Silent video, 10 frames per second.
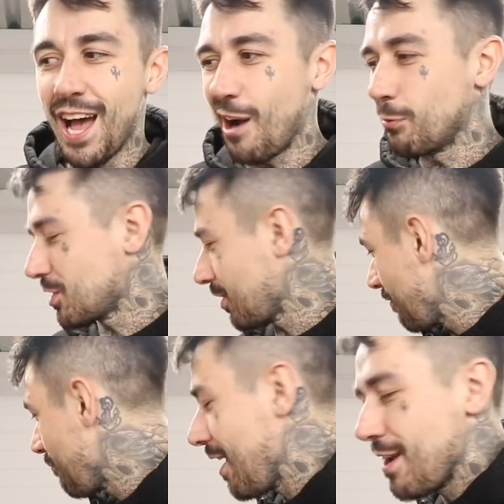I would
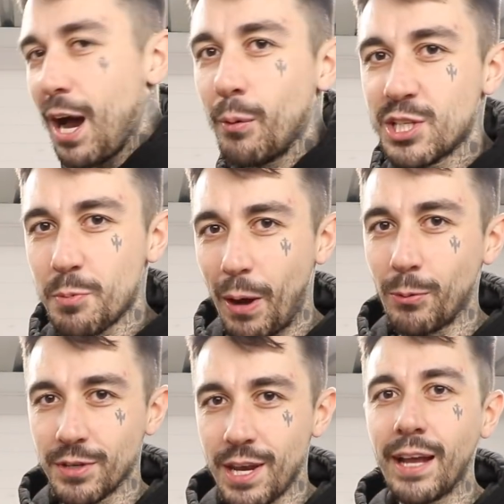say right now it's
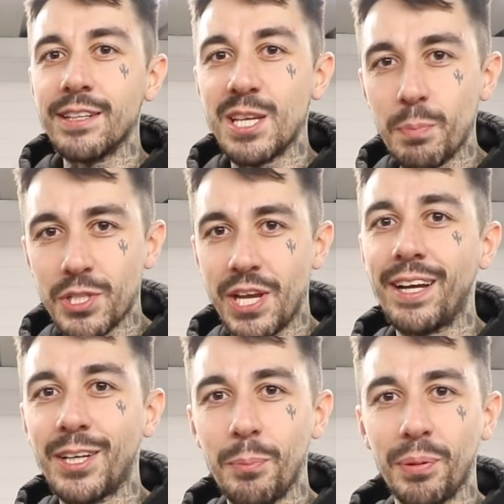about
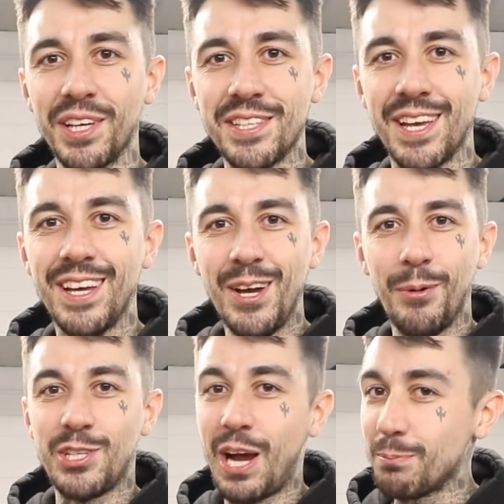90% complete,
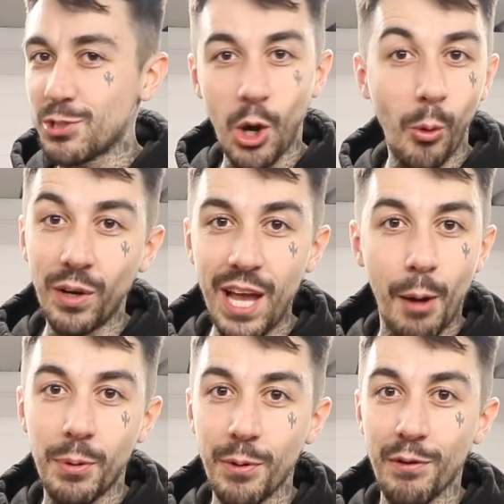which I'm totally
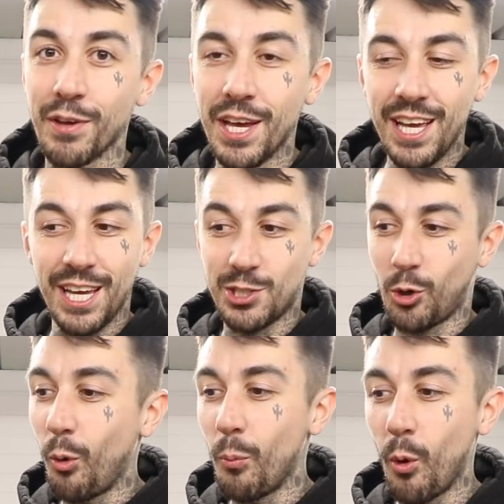happy with. It's
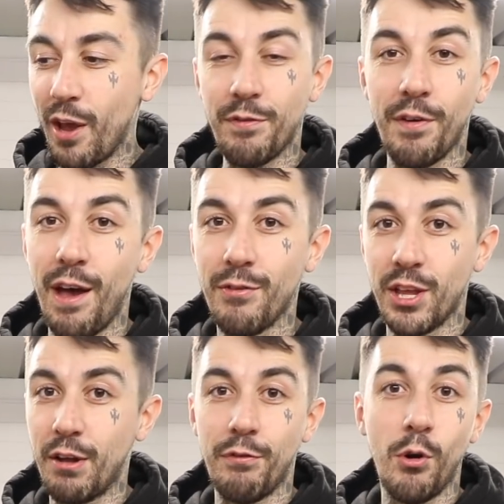come way further
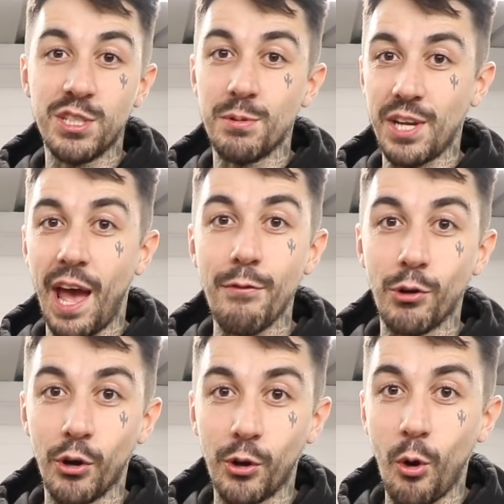than I thought it was ever
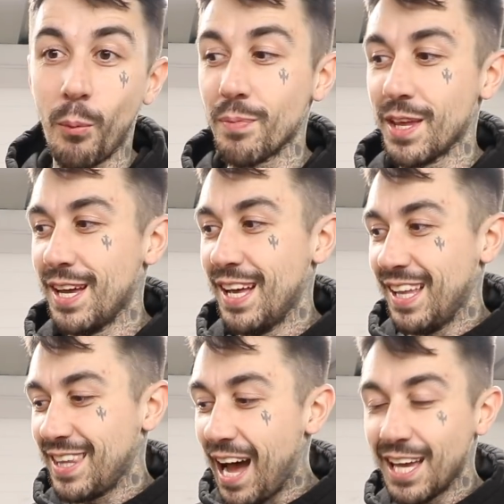going to come.
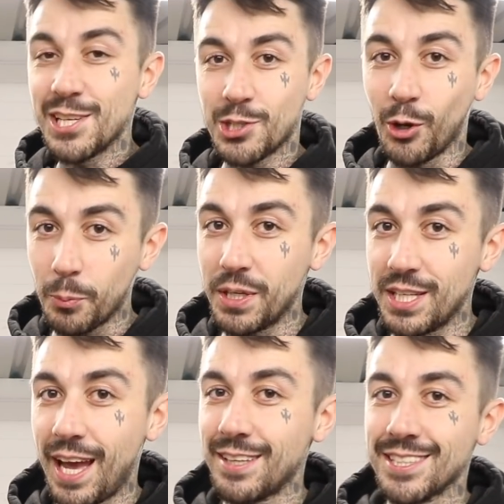That is going to be
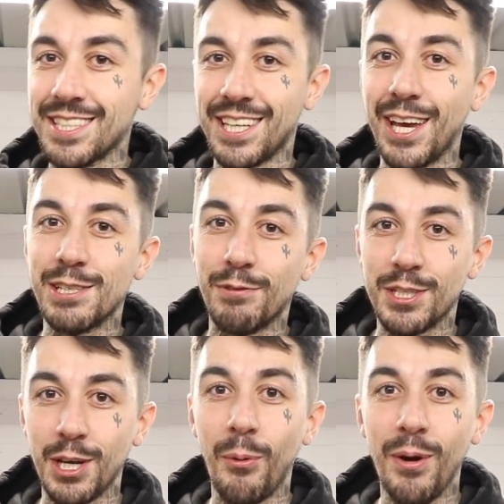the end of today's
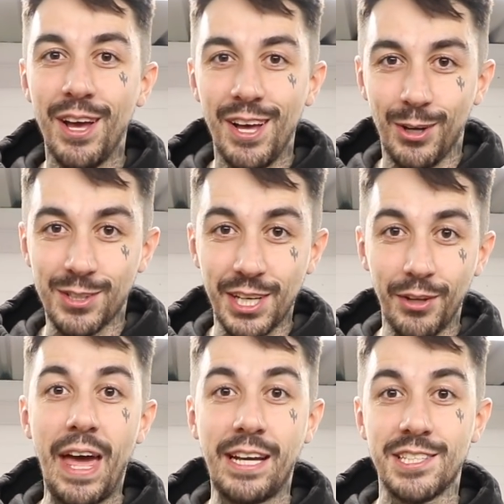video.
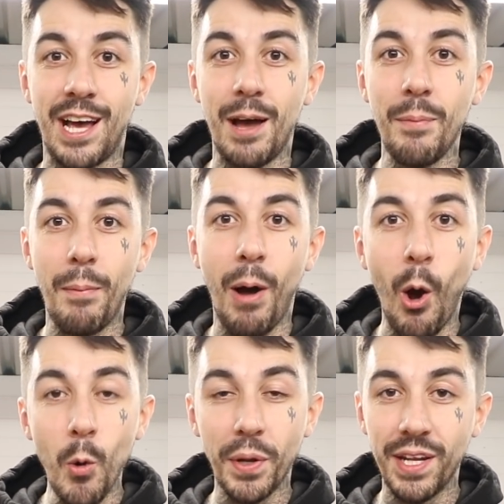Until next time, I'm
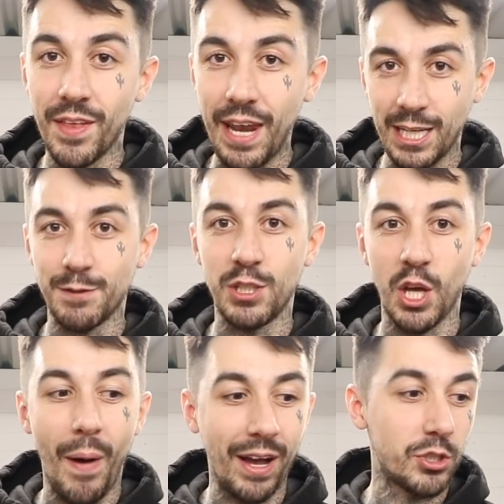hoping in the next
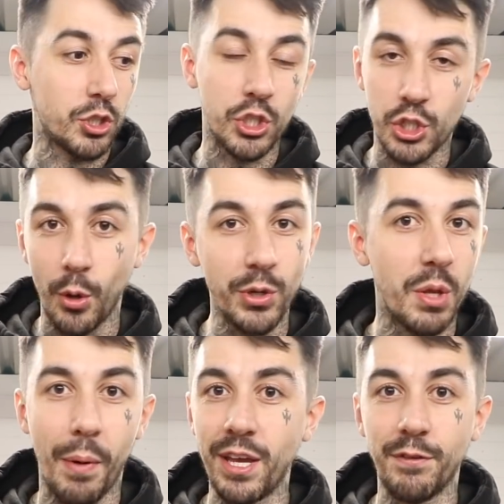video I can just show you
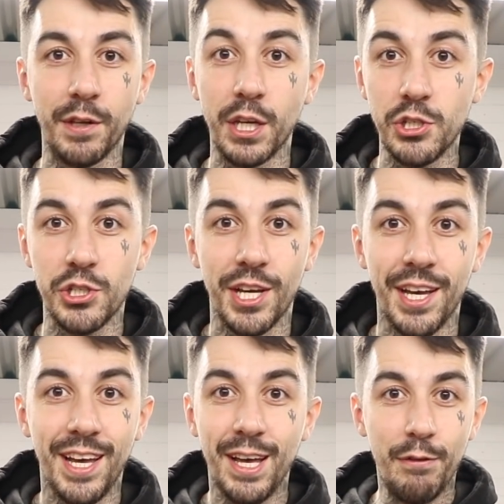the bike finished,
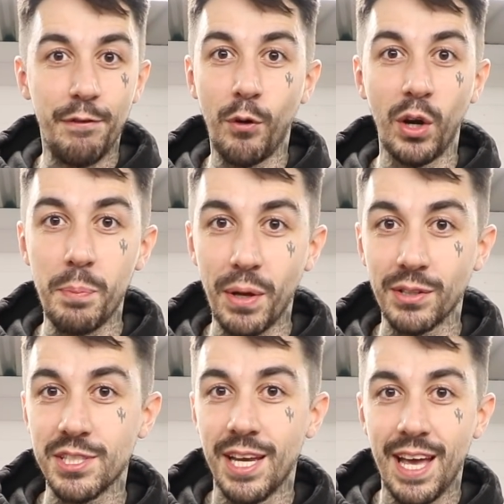fully
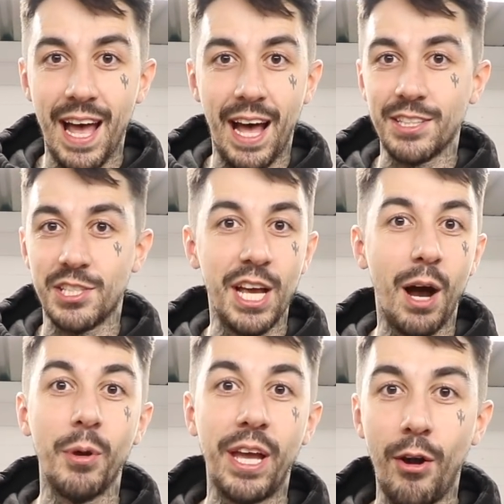built, and see
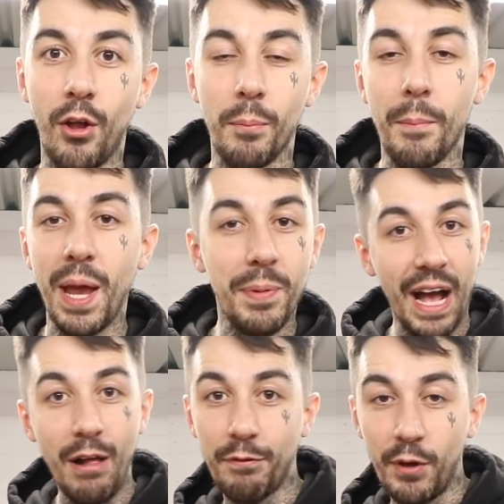how we get on. Maybe
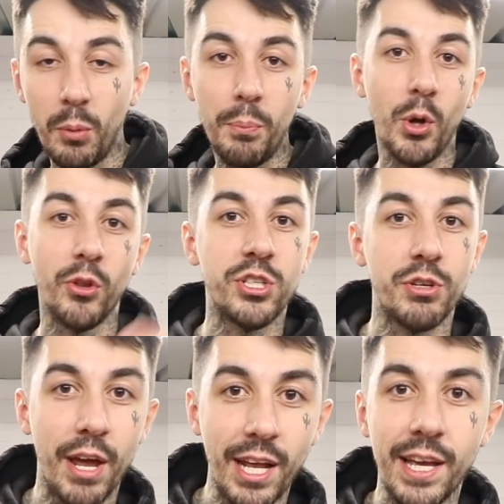I'll film putting the
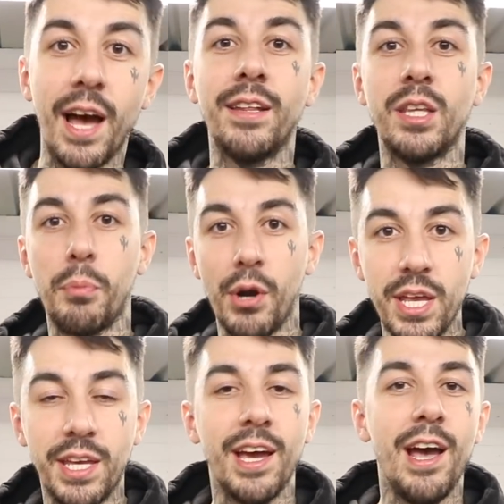derailleur, the
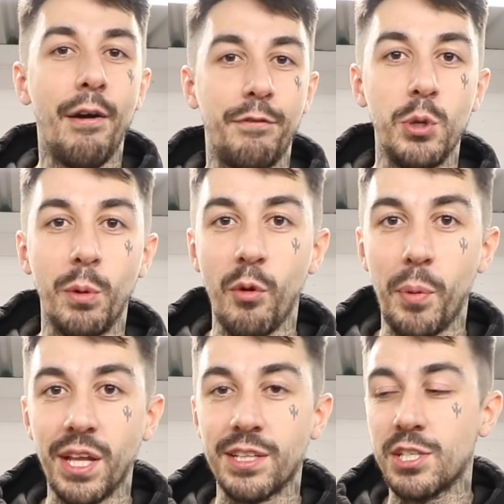brake, a few other
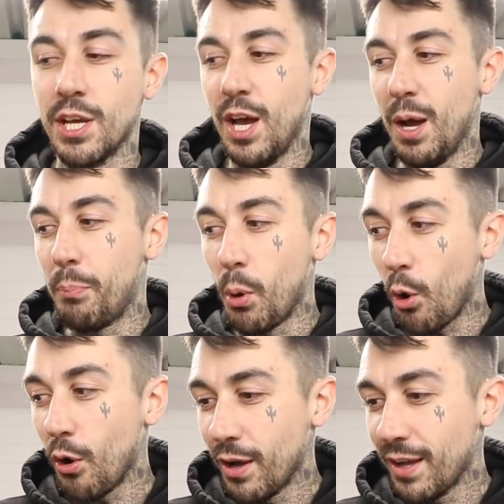bits, but